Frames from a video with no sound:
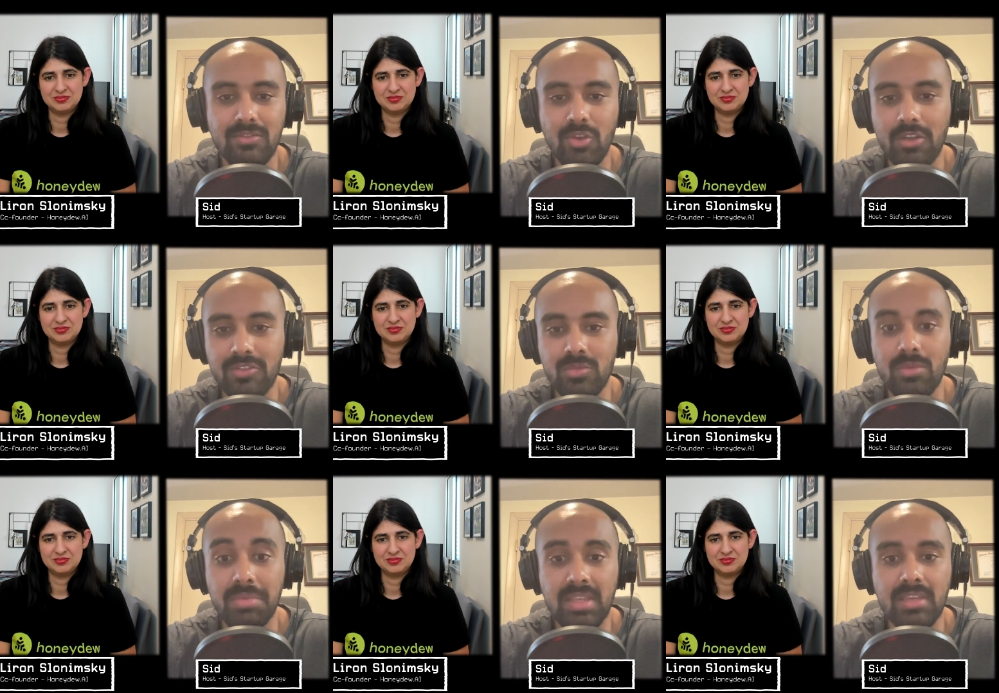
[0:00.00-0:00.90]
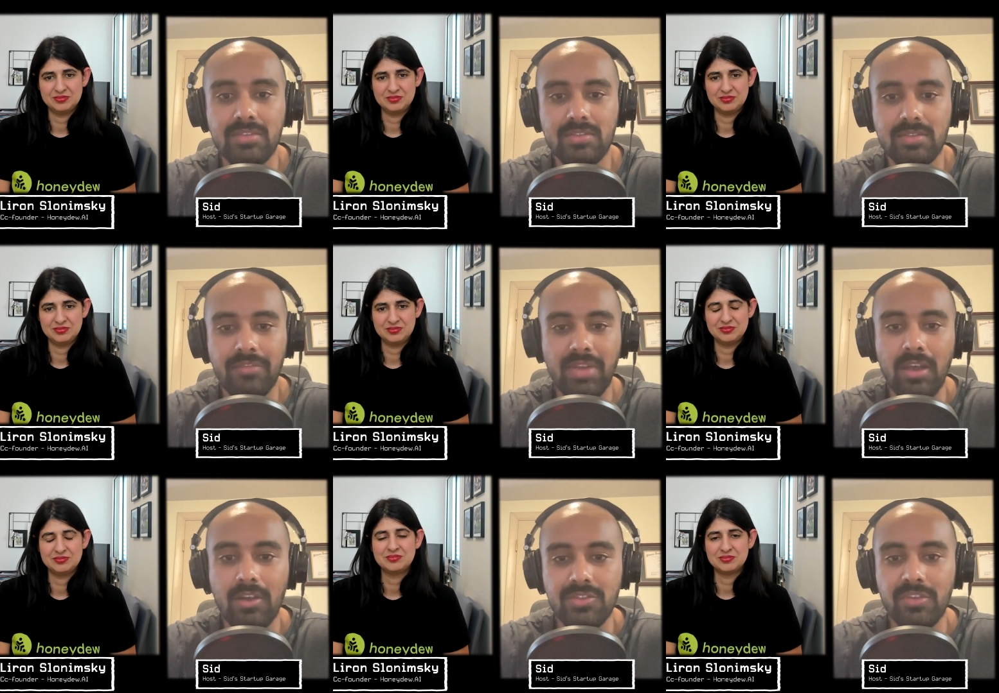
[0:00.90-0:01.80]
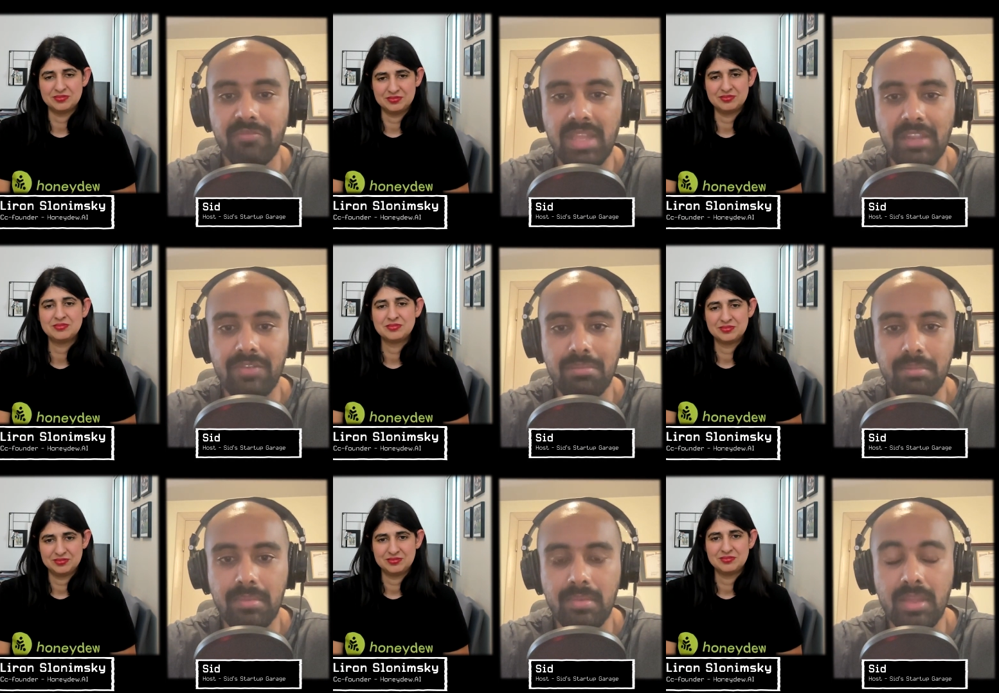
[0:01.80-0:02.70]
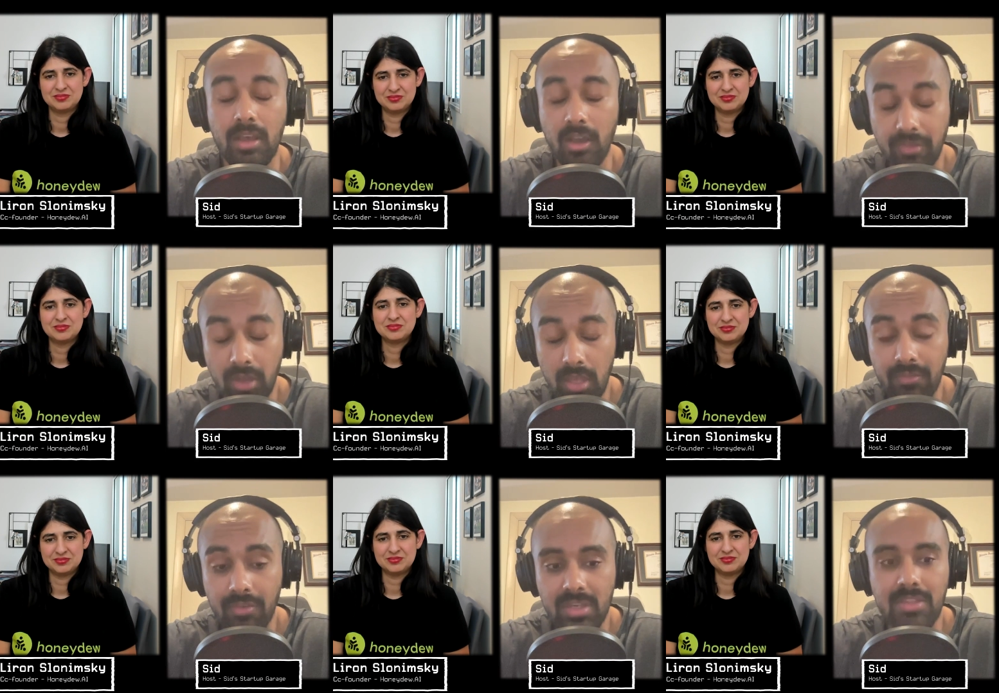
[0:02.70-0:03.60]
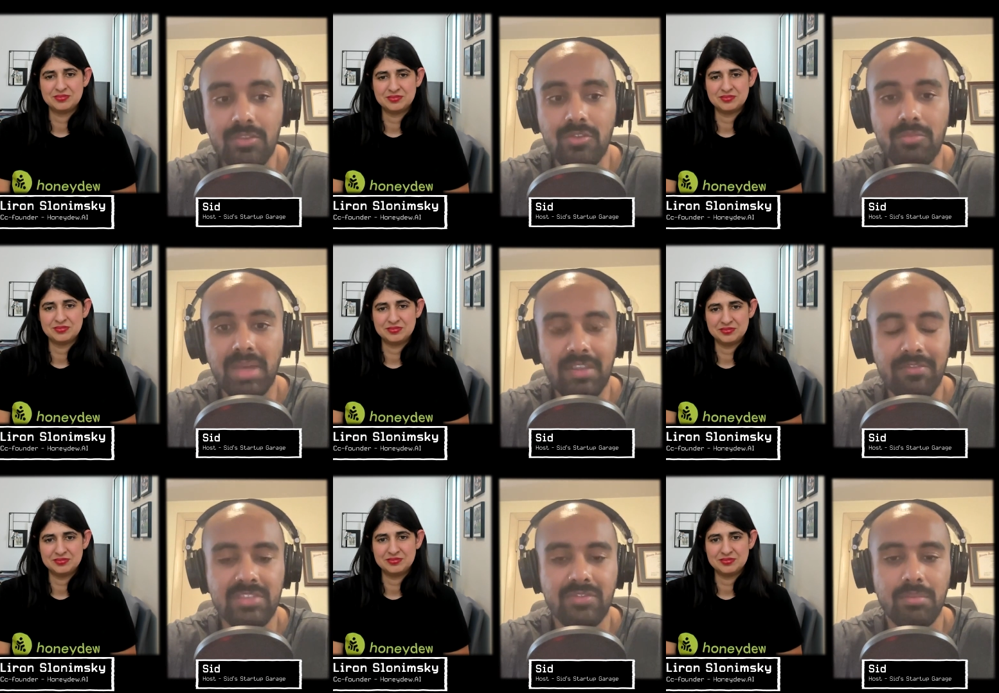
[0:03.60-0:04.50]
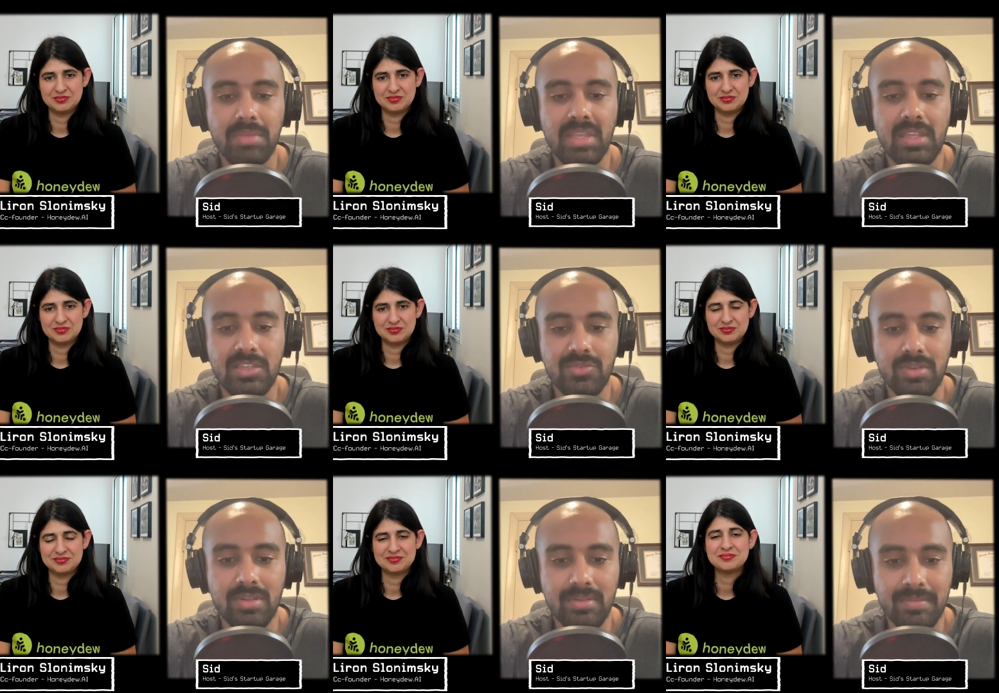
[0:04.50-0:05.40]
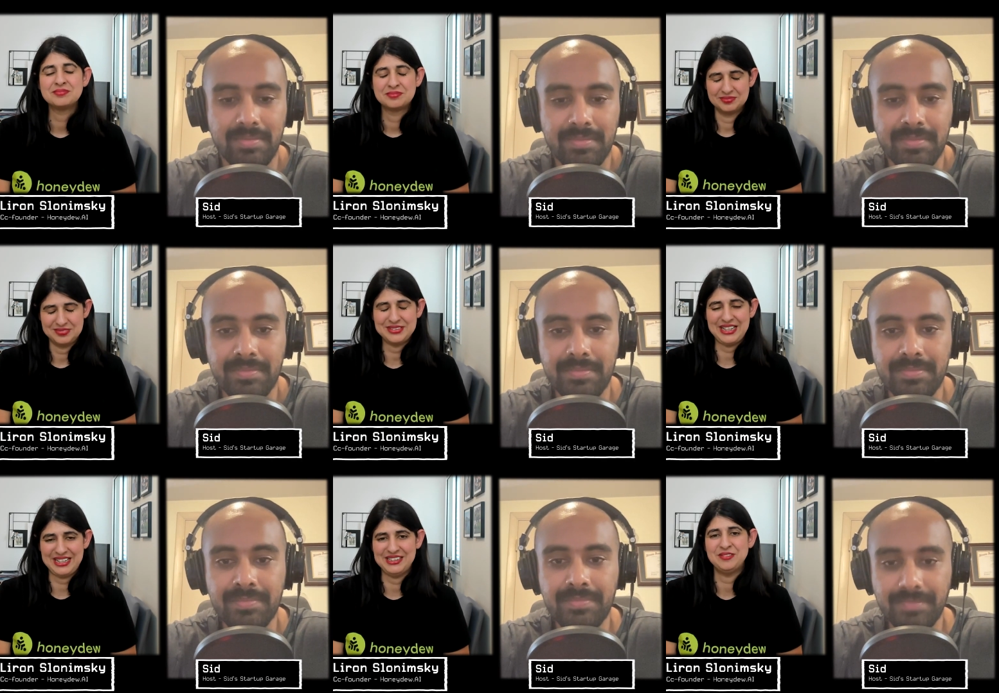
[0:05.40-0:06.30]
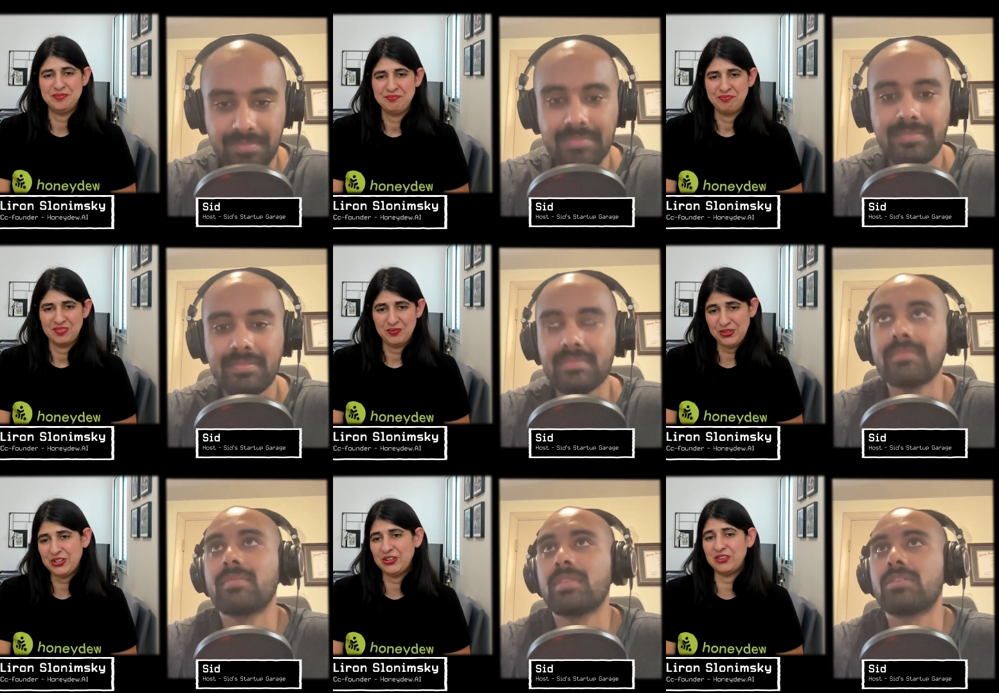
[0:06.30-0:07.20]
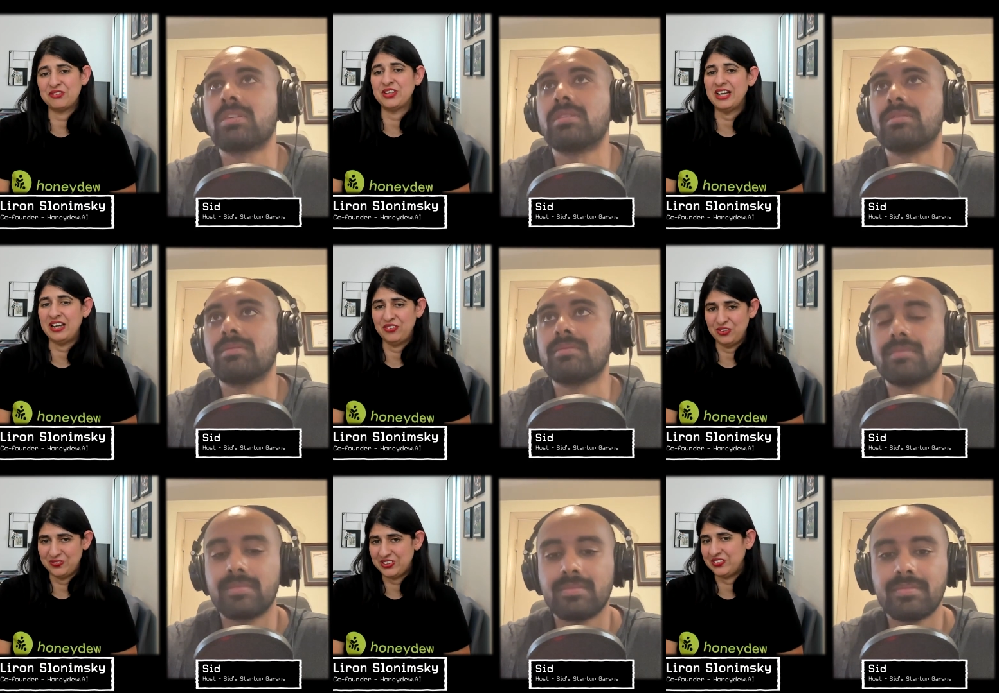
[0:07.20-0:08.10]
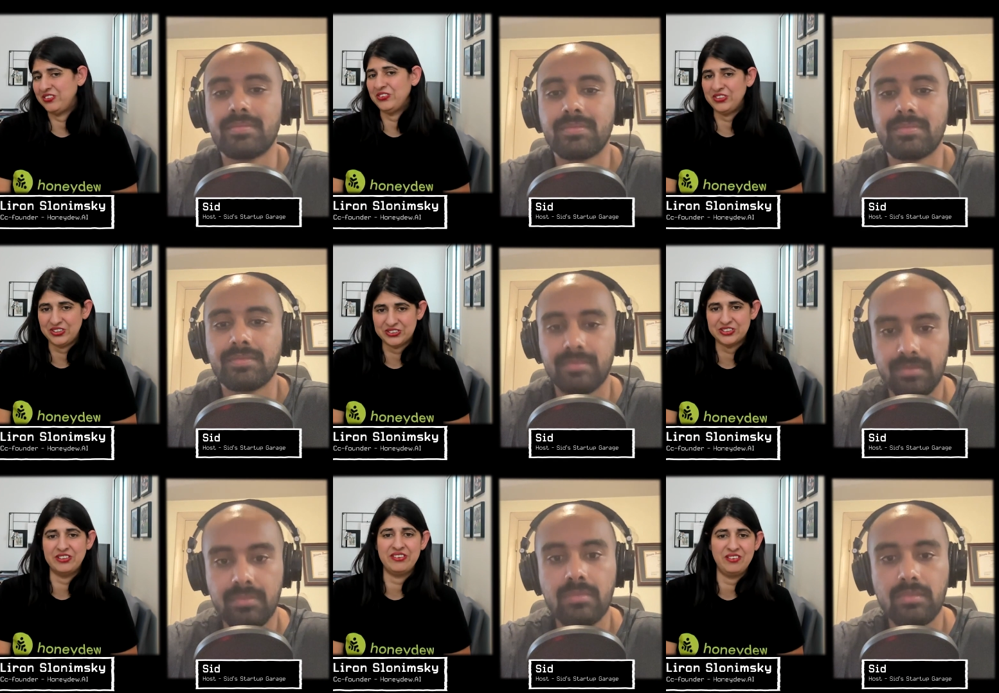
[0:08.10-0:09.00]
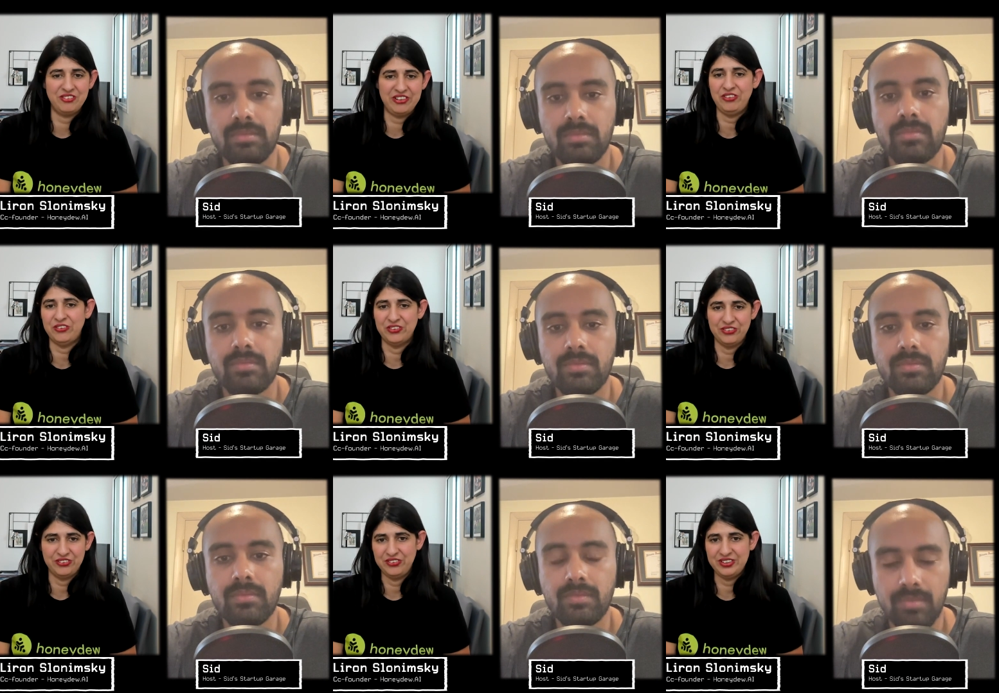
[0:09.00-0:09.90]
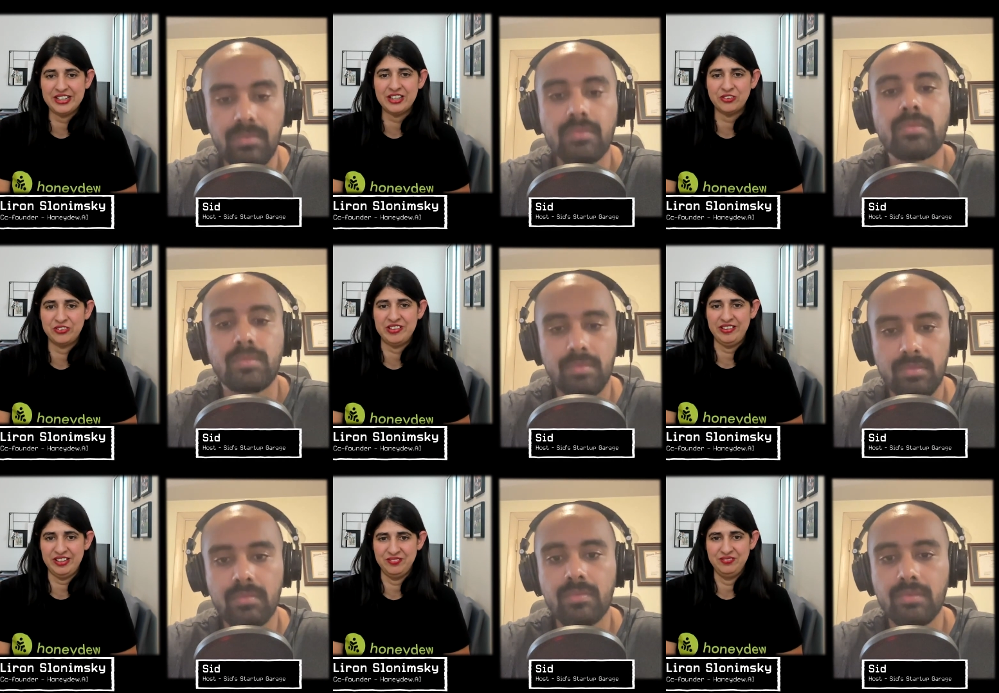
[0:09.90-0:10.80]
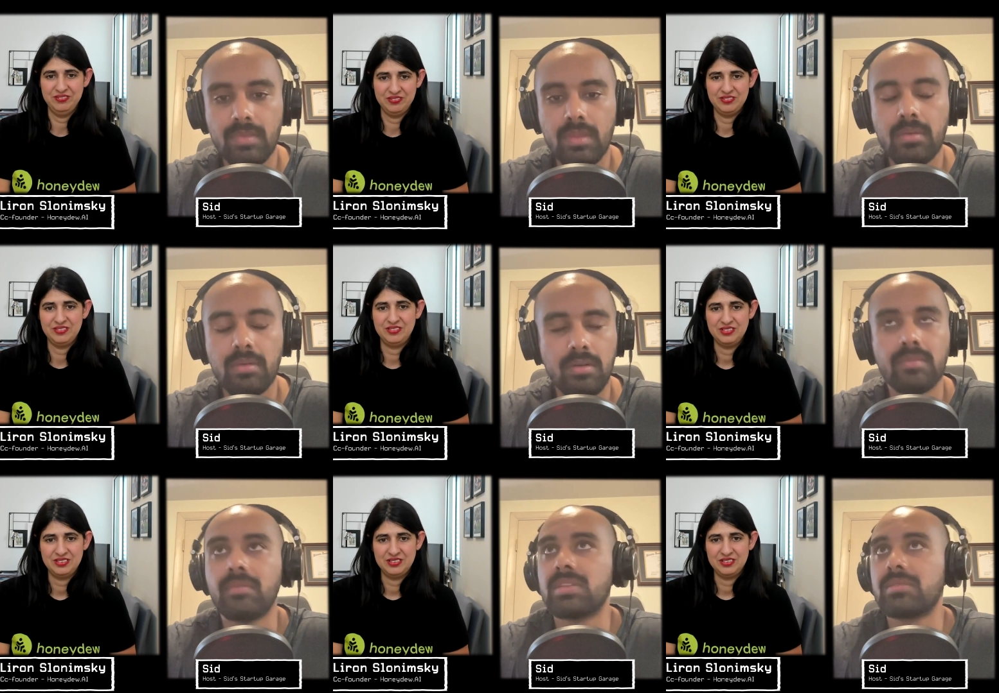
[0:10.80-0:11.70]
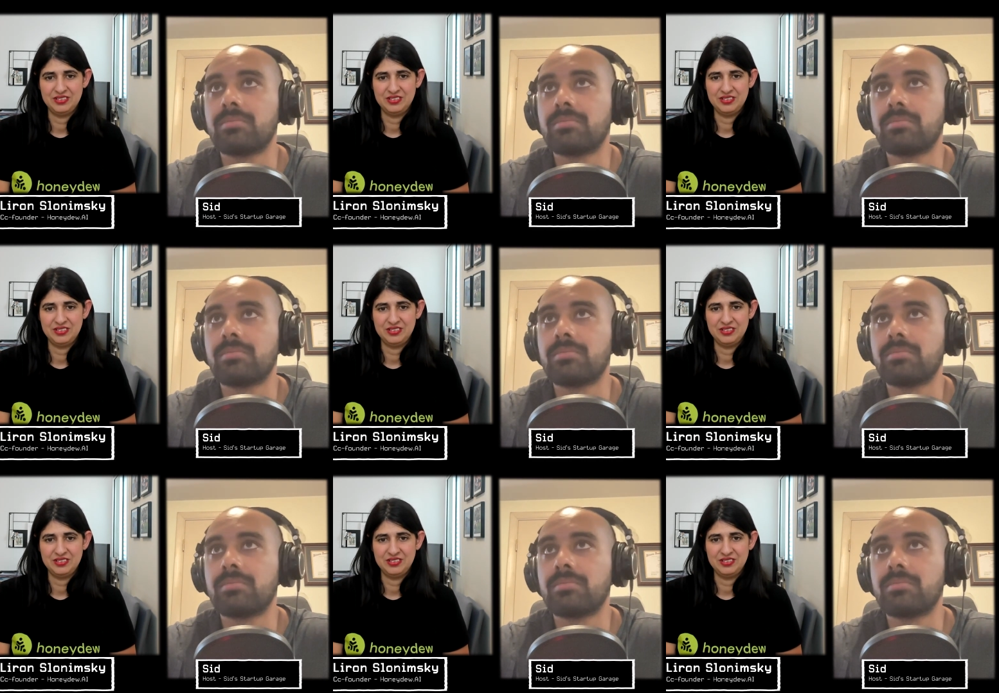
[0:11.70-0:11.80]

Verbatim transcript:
Speaker 1: your answer would be yes if i ask you if benefit uh, if honeydew benefits from being in israel
Speaker 2: yeah because okay. of the customers unicorns investors the ecosystem
Speaker 1: oh that's